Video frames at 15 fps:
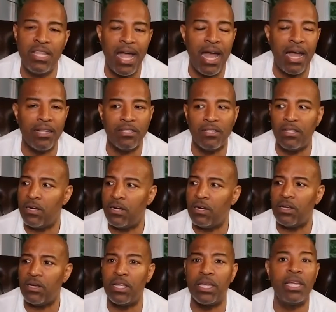not
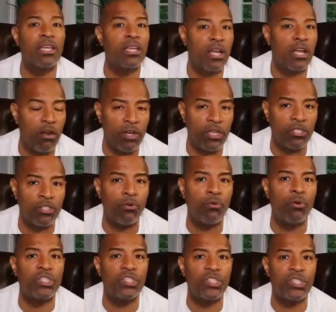uh, encouraged
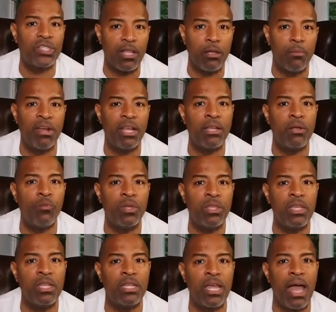or celebrated
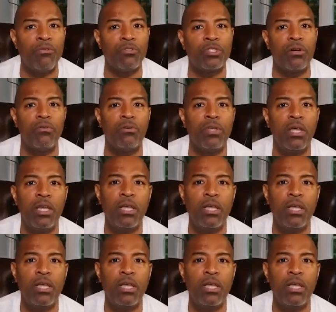within the household.